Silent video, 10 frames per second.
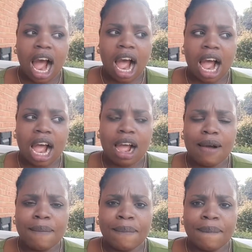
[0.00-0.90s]

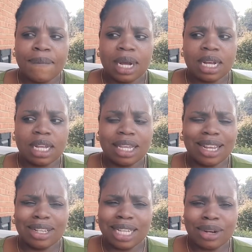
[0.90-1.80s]

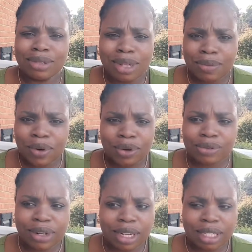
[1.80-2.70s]
you just said do something good
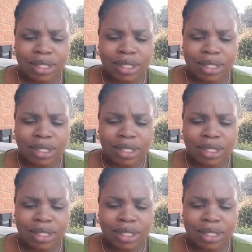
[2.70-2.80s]
for